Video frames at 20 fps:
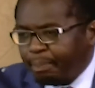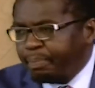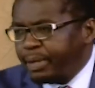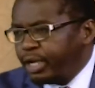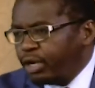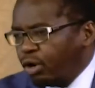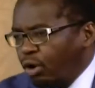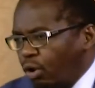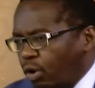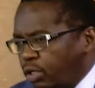
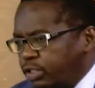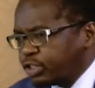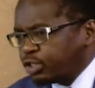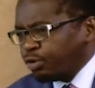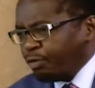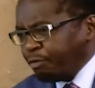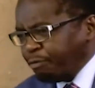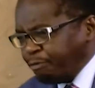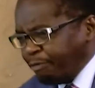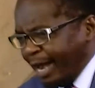being called
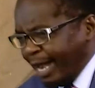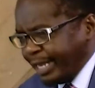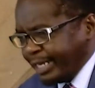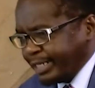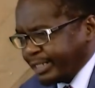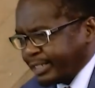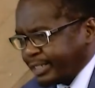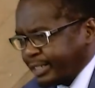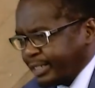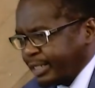to
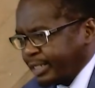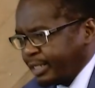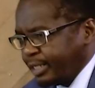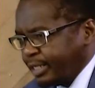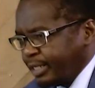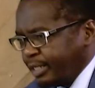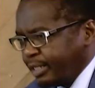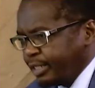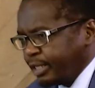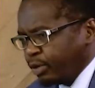fight
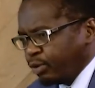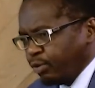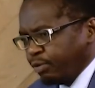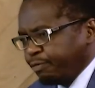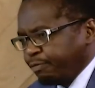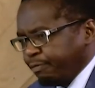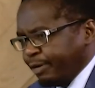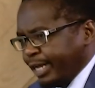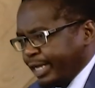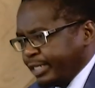the good
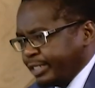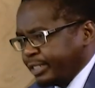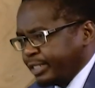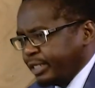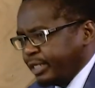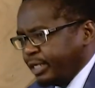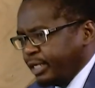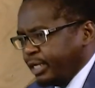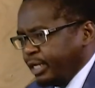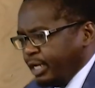fight.
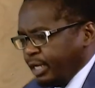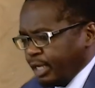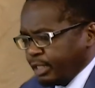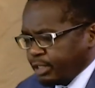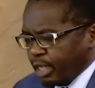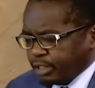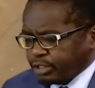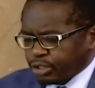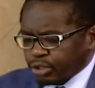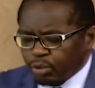
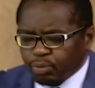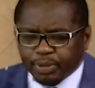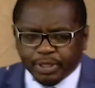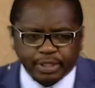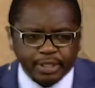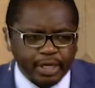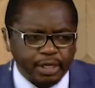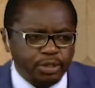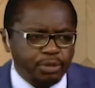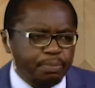And so we
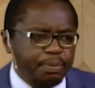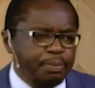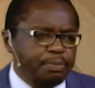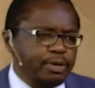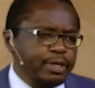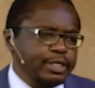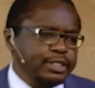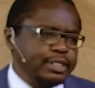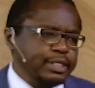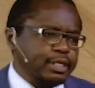say to people,
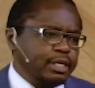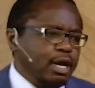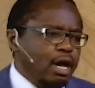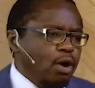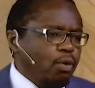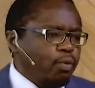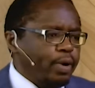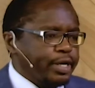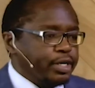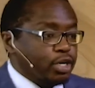listen,
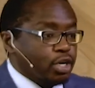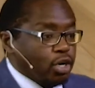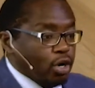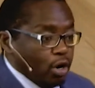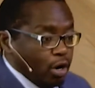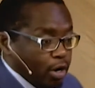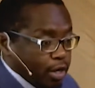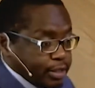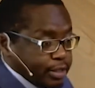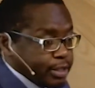when
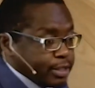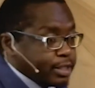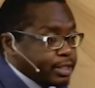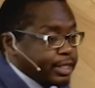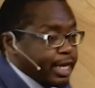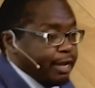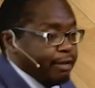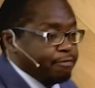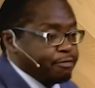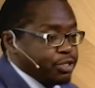God
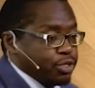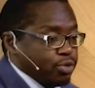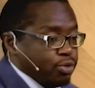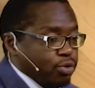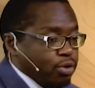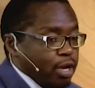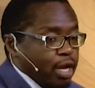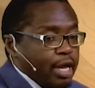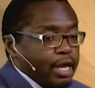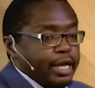saves
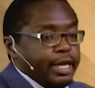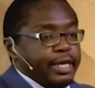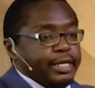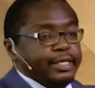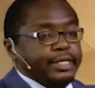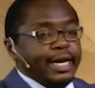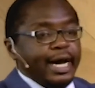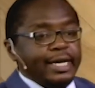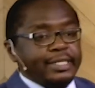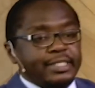you, he
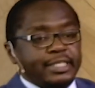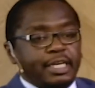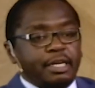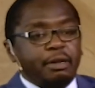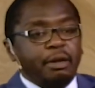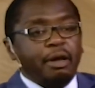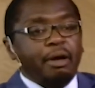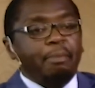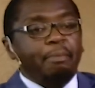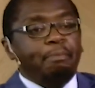doesn't
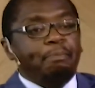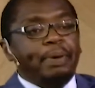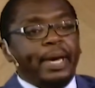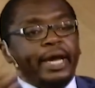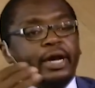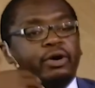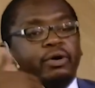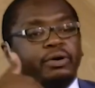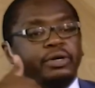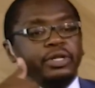
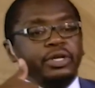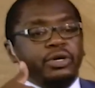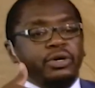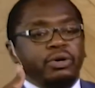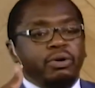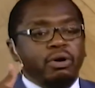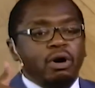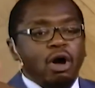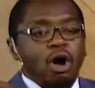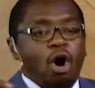beckon
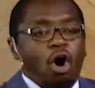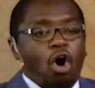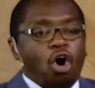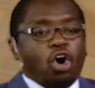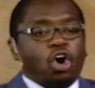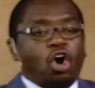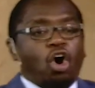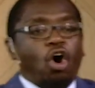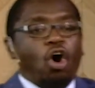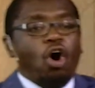you
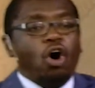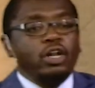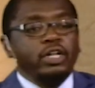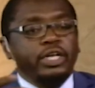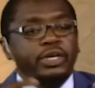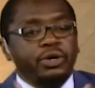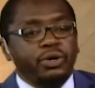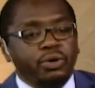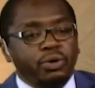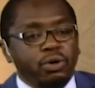or call
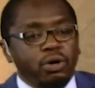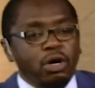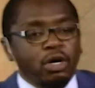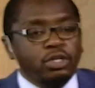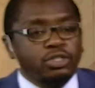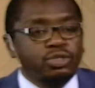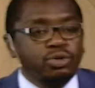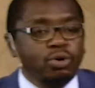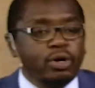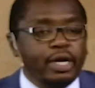you to